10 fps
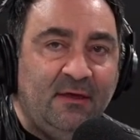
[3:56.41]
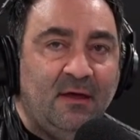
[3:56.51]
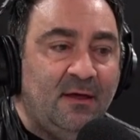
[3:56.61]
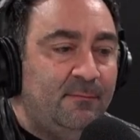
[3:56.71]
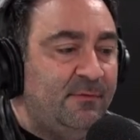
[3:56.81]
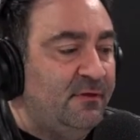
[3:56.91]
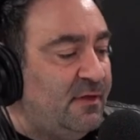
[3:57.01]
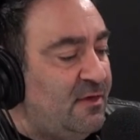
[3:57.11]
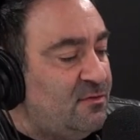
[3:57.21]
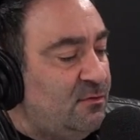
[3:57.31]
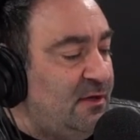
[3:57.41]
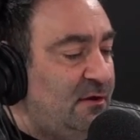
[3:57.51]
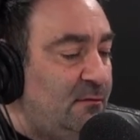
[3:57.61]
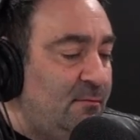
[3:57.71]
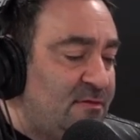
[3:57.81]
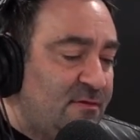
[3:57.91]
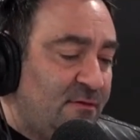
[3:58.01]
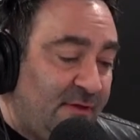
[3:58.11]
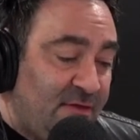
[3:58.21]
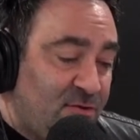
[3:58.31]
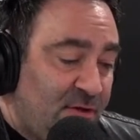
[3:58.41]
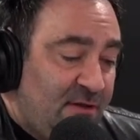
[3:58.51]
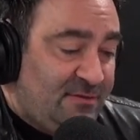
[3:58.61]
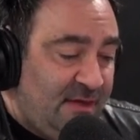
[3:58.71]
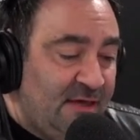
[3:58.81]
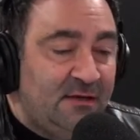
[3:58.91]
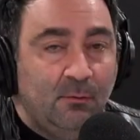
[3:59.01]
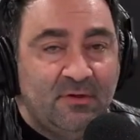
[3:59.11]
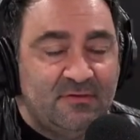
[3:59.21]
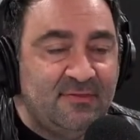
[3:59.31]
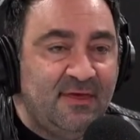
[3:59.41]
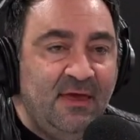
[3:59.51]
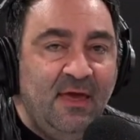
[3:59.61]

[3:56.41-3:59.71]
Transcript: Um, in case you didn't miss, in case you didn't see it, it was the